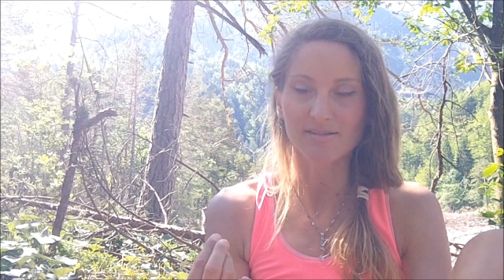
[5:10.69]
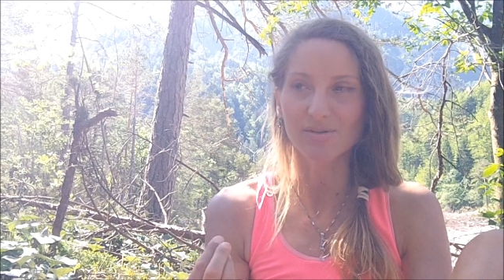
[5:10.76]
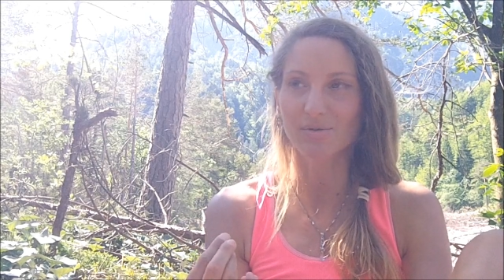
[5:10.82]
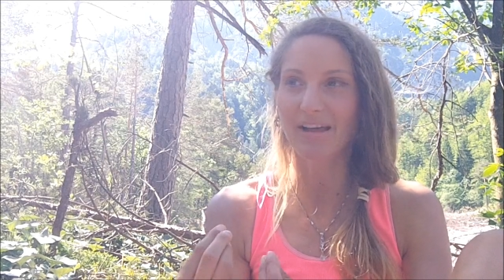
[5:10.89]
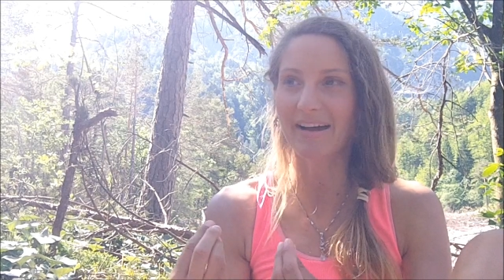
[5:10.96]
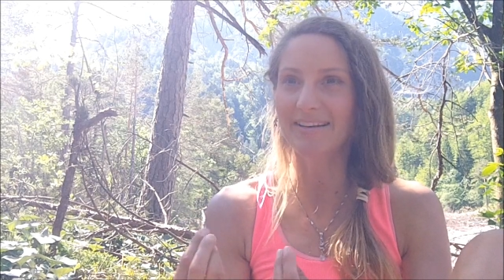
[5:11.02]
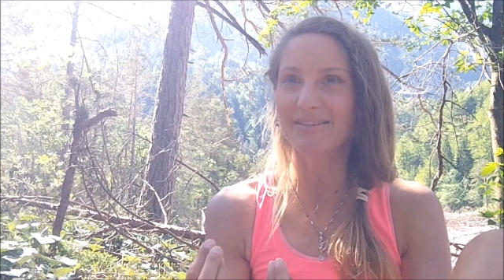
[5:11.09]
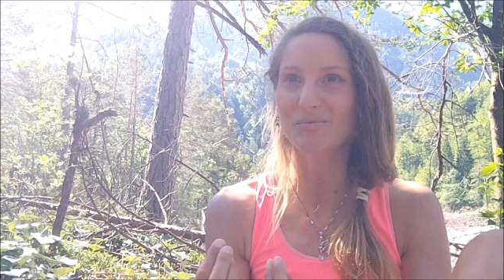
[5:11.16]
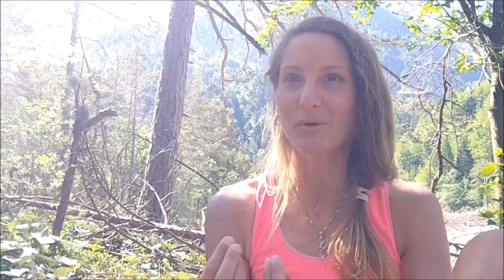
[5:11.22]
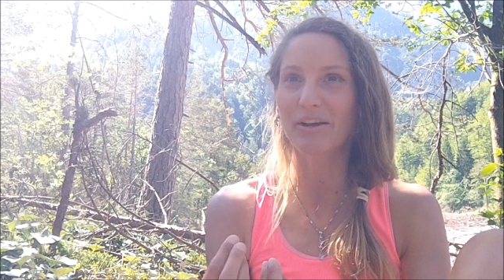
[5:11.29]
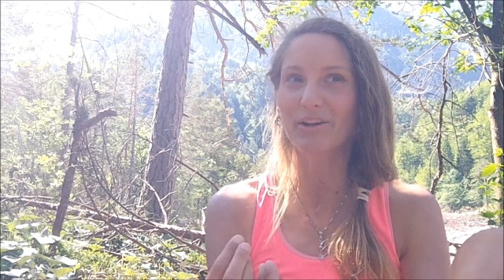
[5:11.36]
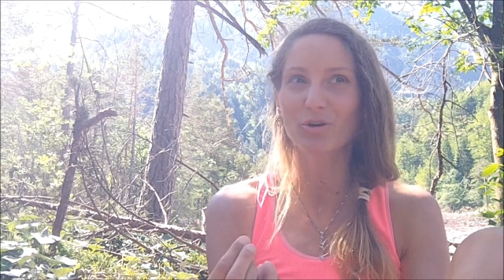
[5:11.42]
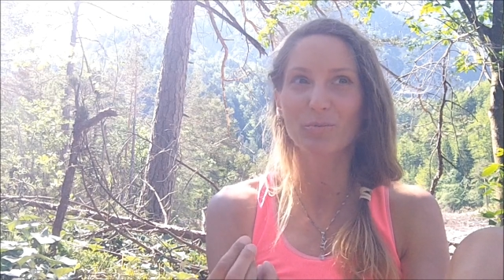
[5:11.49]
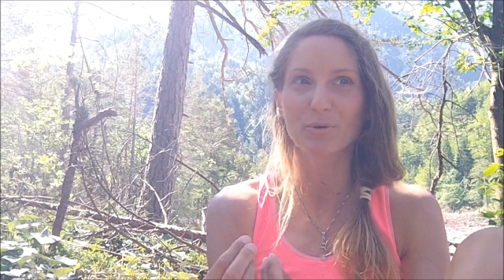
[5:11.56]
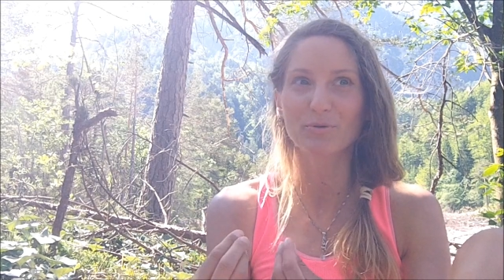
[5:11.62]
So that is why,
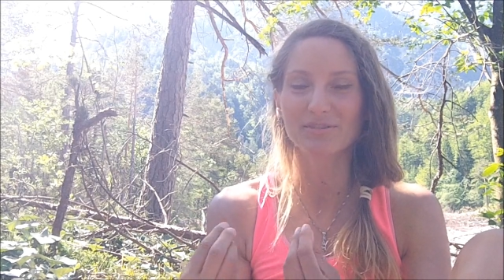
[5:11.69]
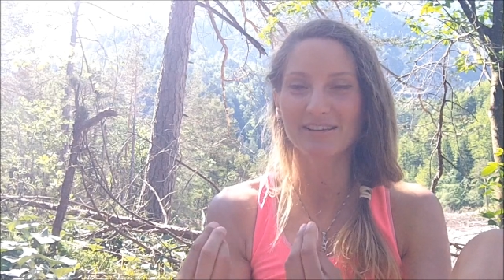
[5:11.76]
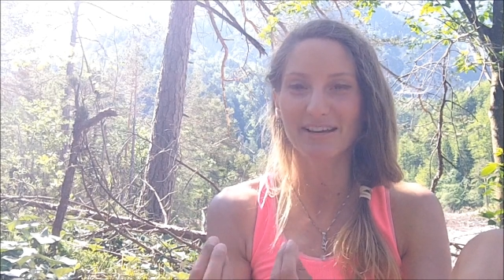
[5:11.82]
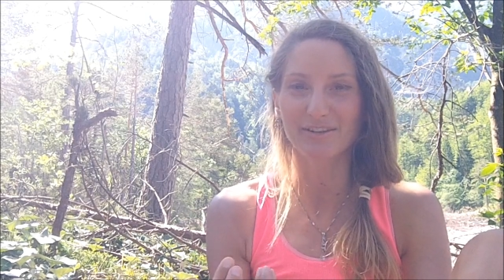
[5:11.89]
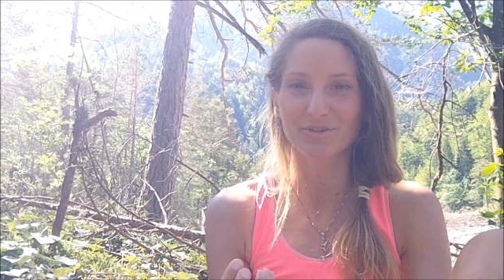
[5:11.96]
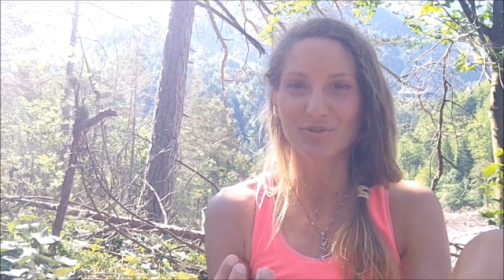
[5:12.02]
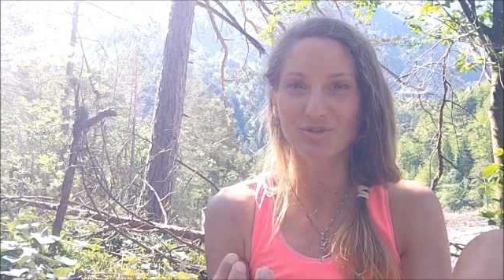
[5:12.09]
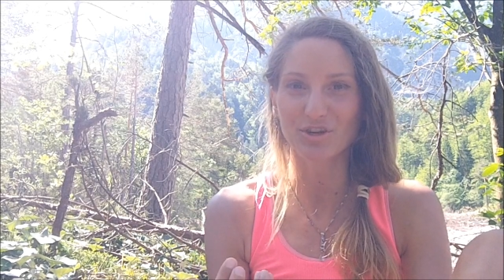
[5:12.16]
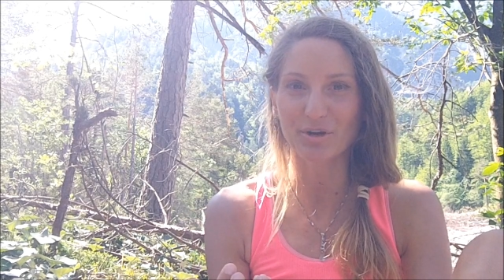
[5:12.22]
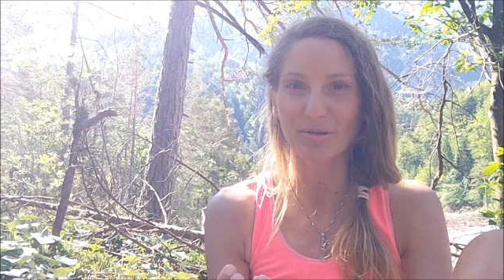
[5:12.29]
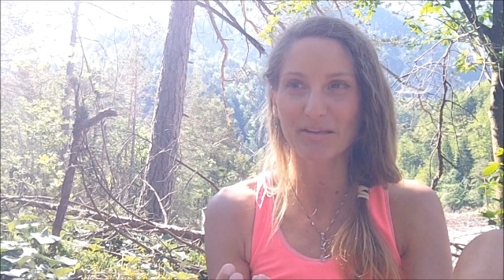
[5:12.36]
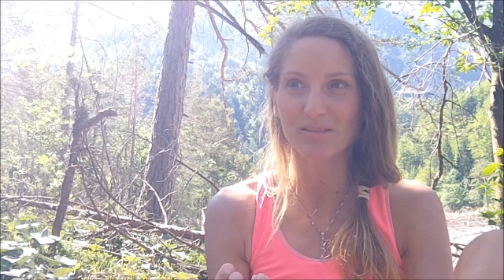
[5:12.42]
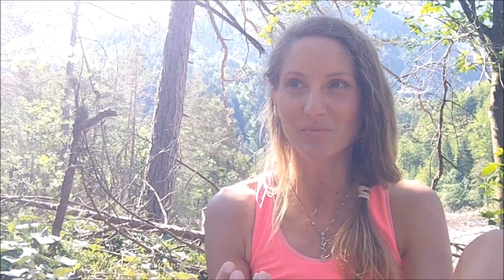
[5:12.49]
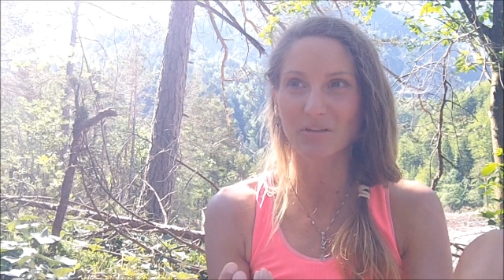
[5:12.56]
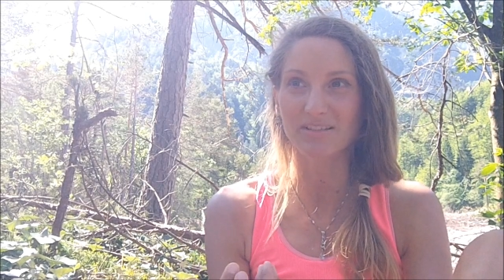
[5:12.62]
you know, I'm always guided to share
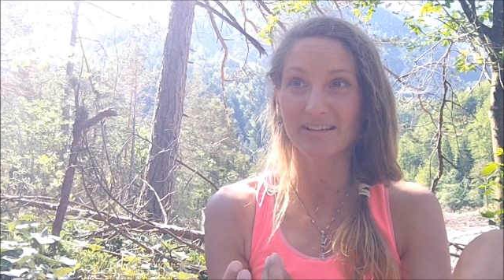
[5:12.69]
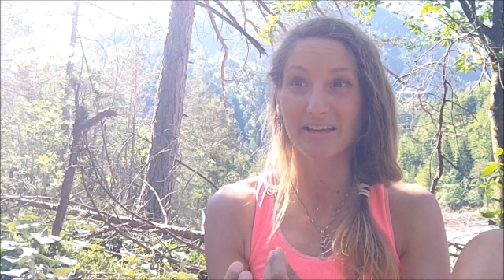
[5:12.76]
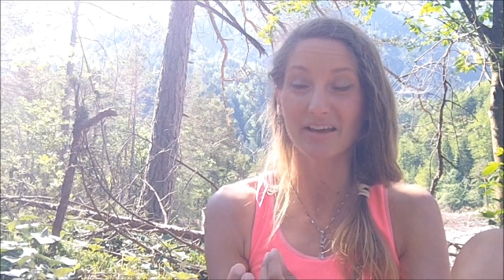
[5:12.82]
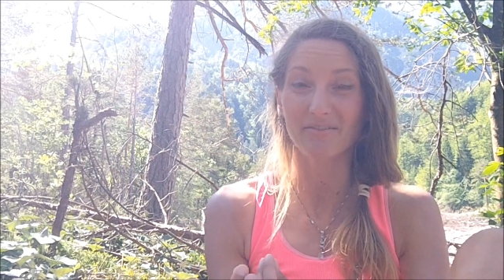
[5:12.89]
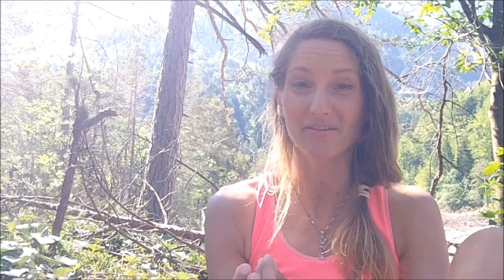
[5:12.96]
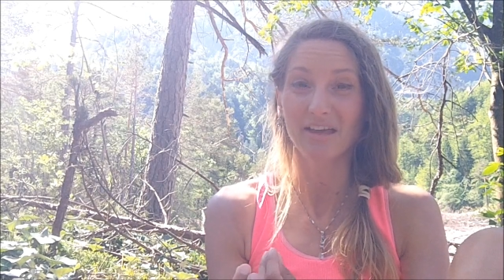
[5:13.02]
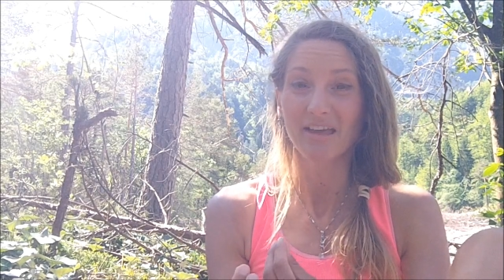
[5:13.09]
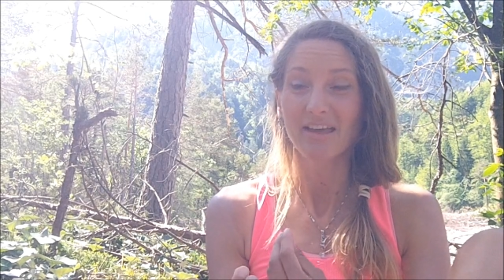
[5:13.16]
this, because I have